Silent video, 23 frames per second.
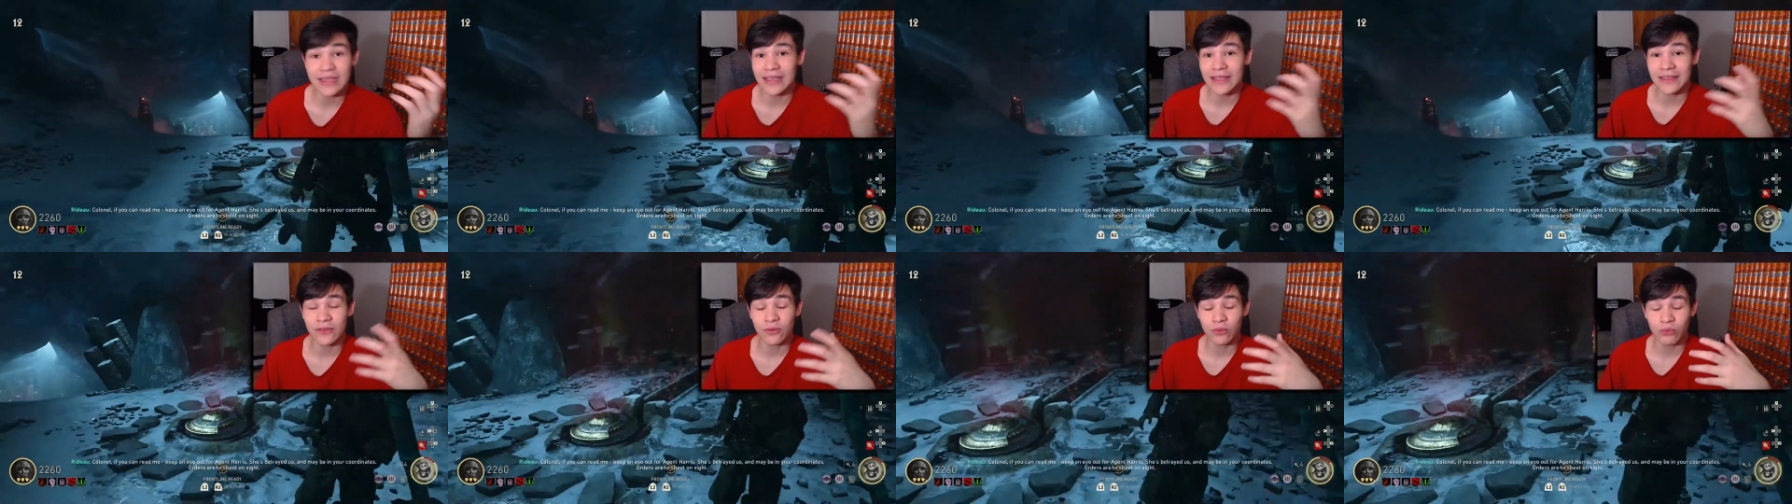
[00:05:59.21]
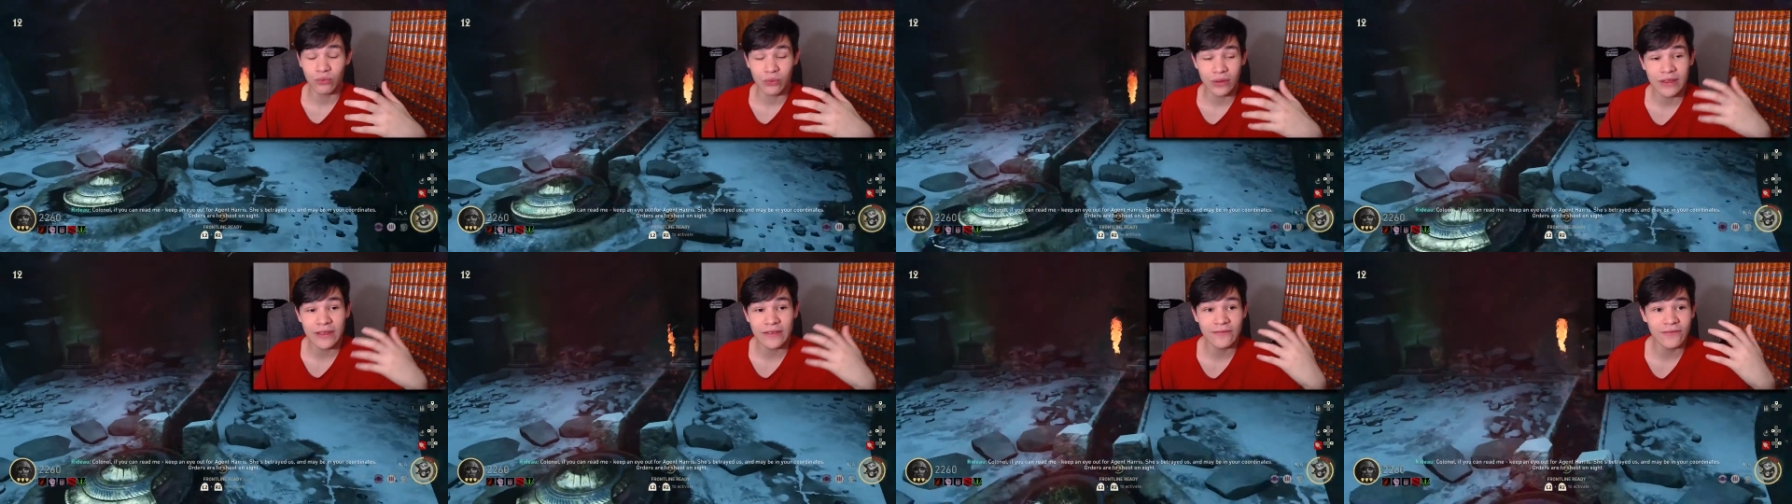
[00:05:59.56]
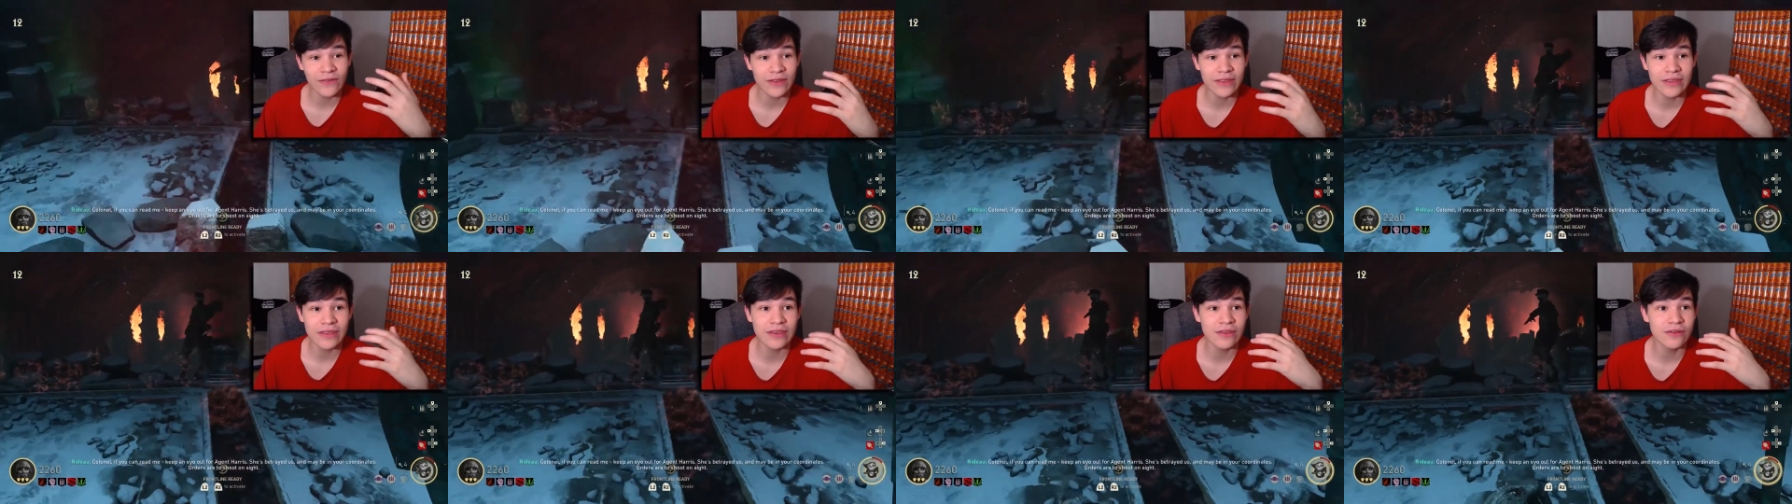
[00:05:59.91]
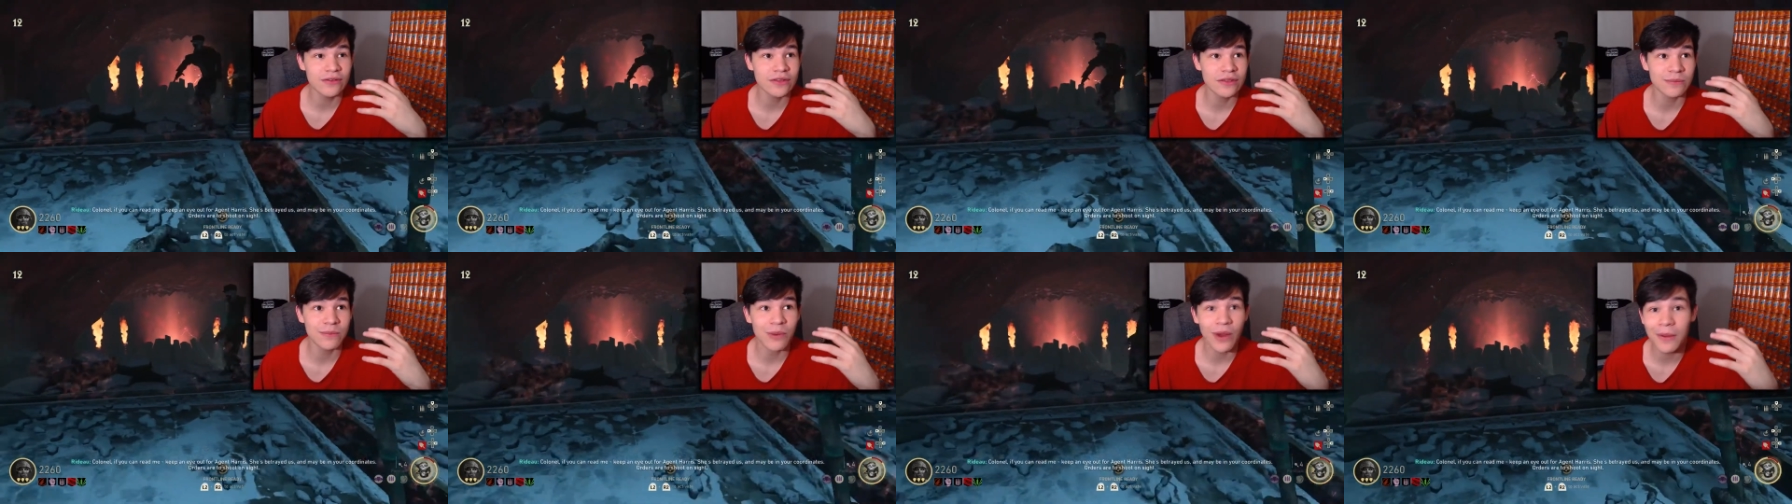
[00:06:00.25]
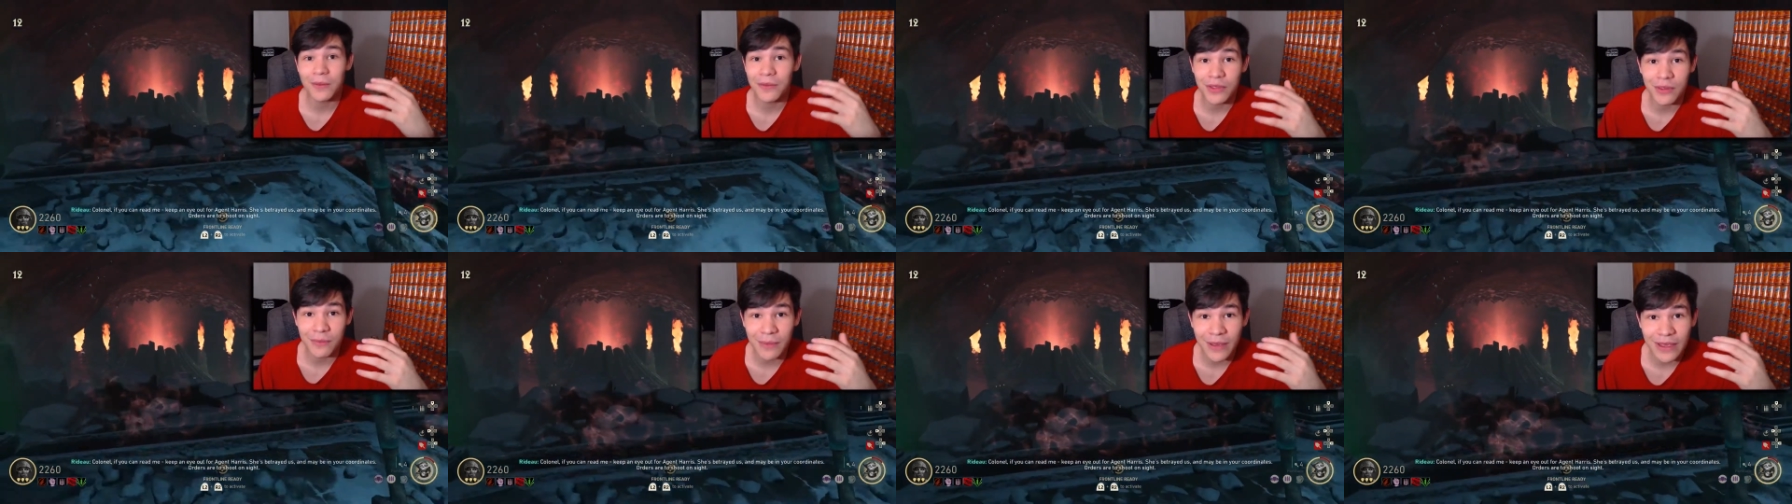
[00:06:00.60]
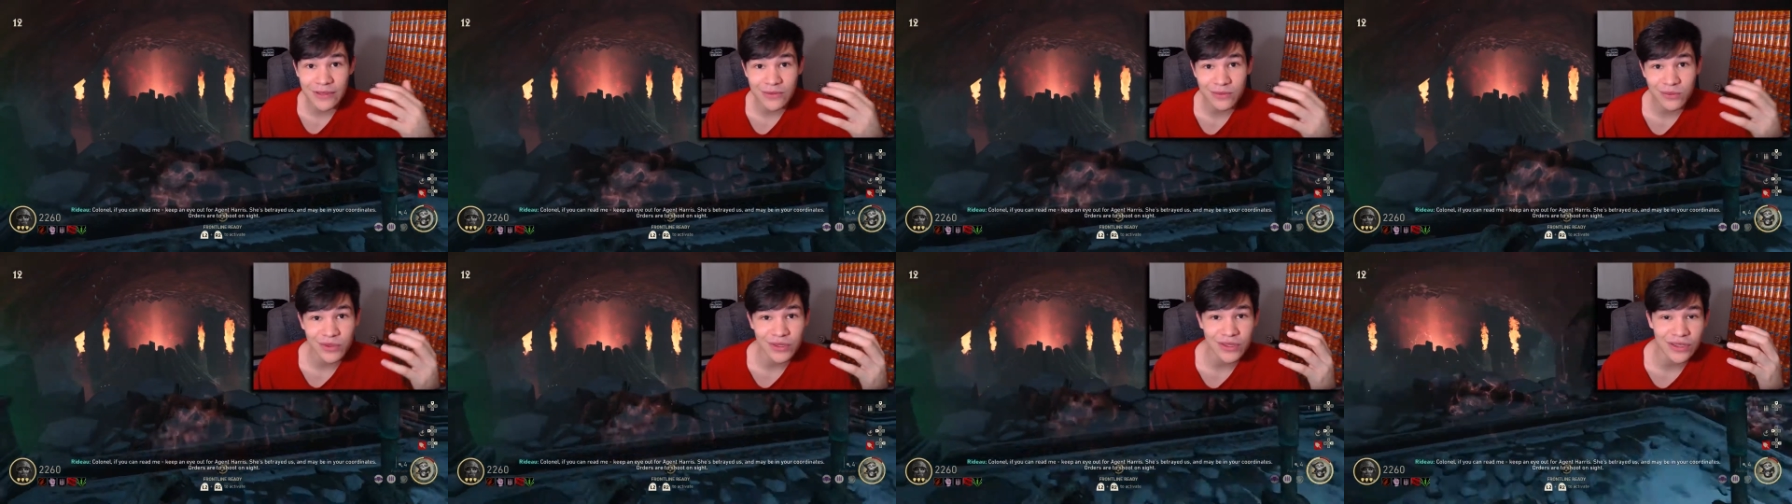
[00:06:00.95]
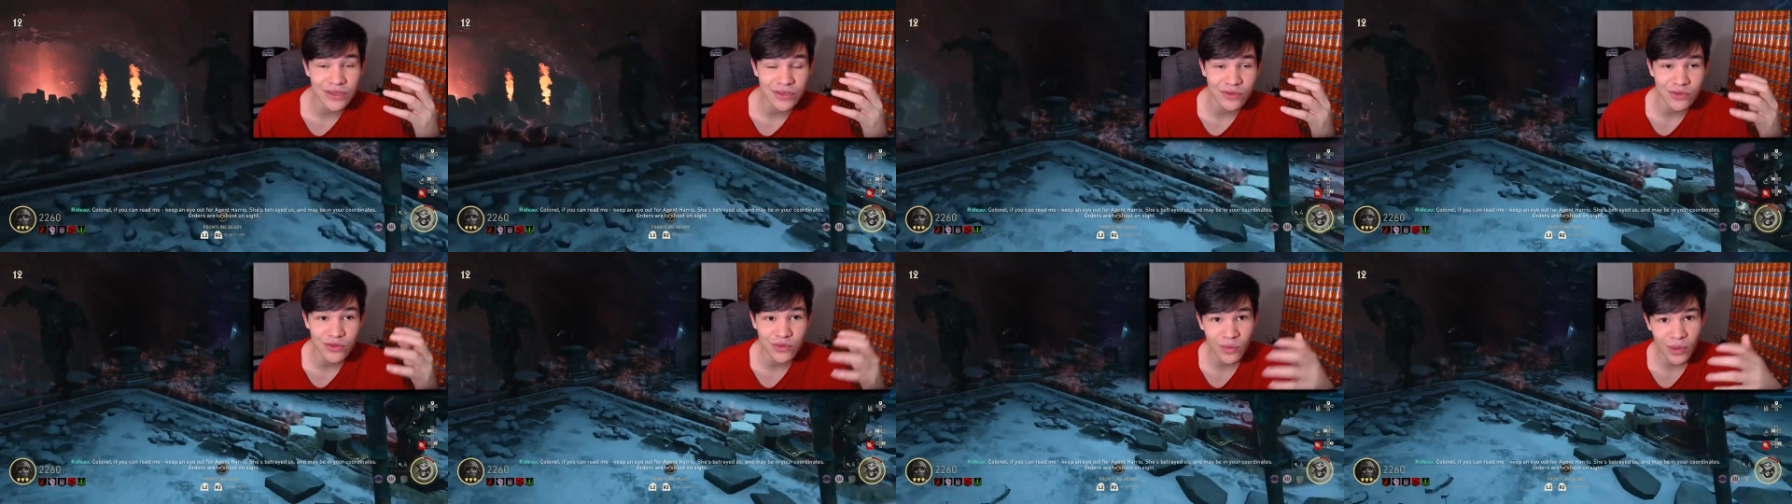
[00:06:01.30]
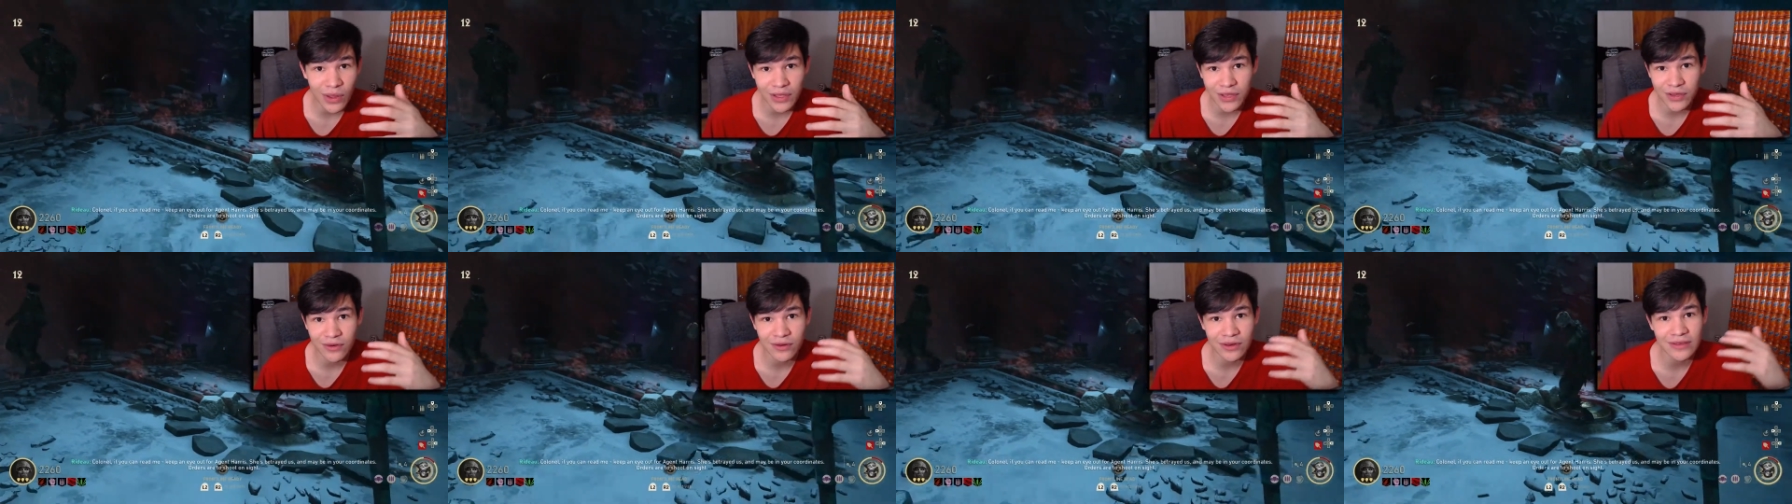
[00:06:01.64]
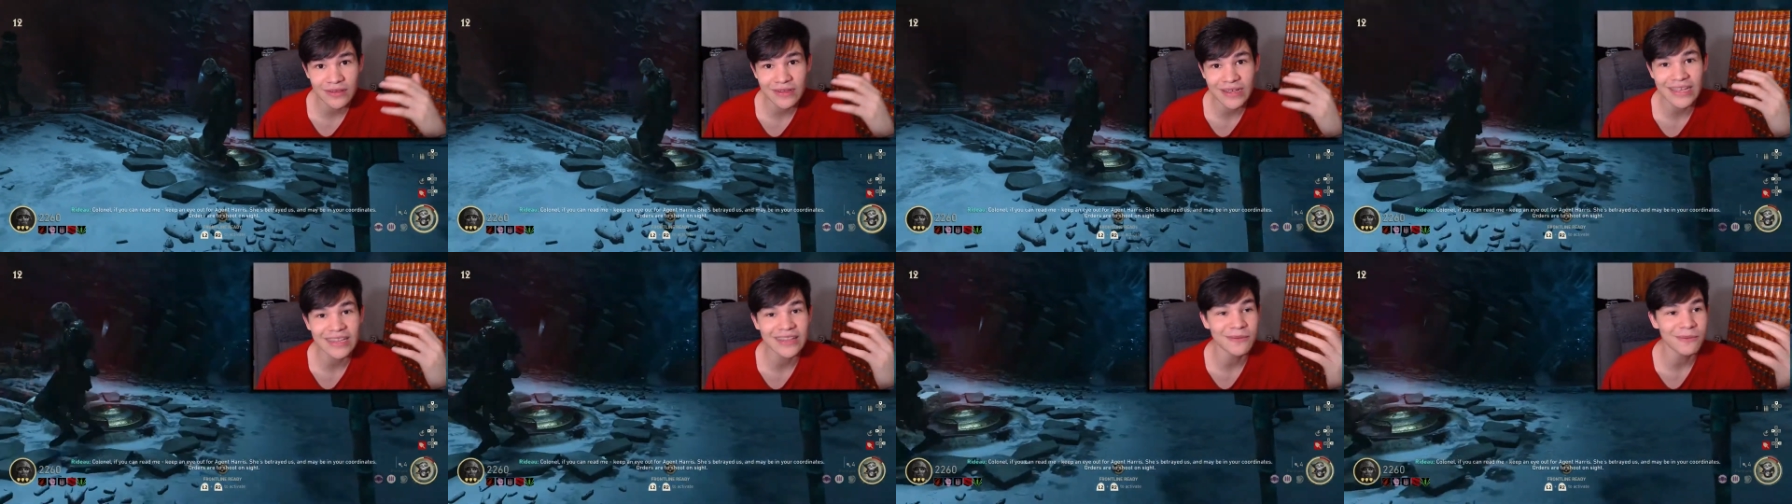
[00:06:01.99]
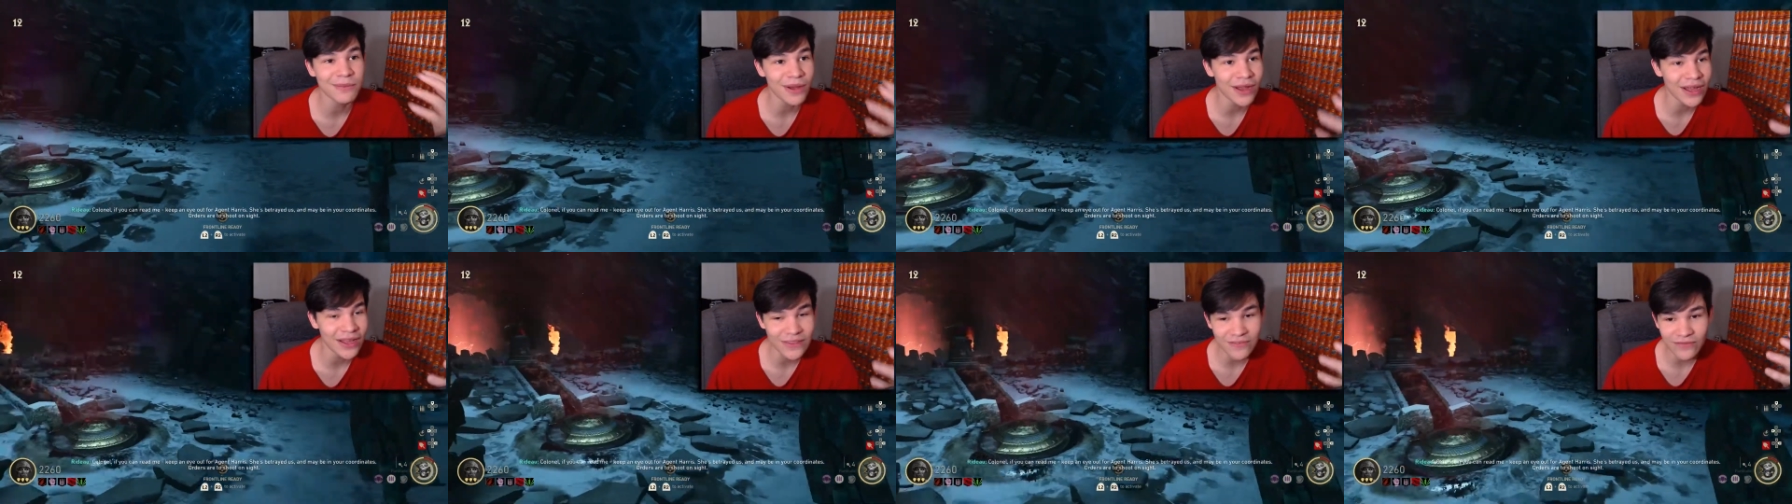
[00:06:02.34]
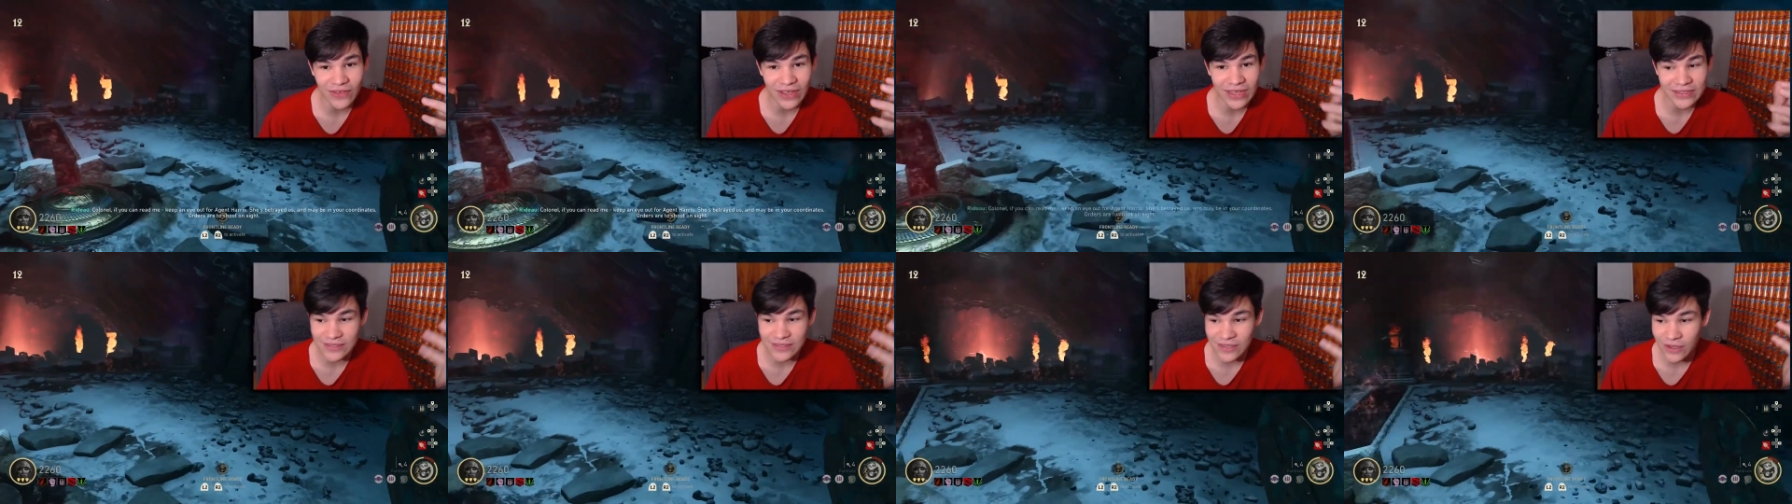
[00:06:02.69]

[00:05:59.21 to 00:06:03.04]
it's really fun to use and probably the best one to use while you're inside the boss fight.